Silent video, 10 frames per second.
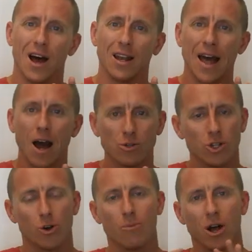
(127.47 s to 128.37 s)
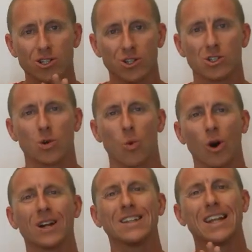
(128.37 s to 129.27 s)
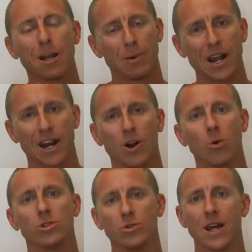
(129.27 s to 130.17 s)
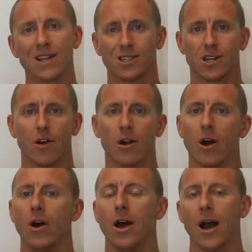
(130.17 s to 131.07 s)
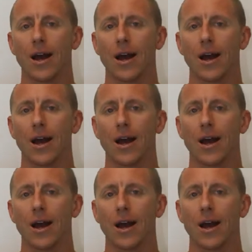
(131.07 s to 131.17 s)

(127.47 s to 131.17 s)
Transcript: allows your muscles to work a little bit at an O2 det scenario.